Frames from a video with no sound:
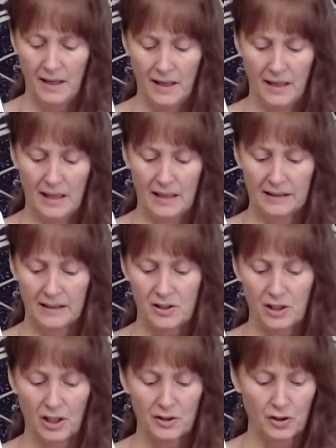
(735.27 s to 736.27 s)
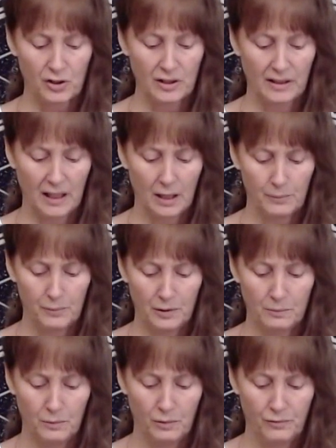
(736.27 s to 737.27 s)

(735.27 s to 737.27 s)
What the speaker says: And it's also going to help you to move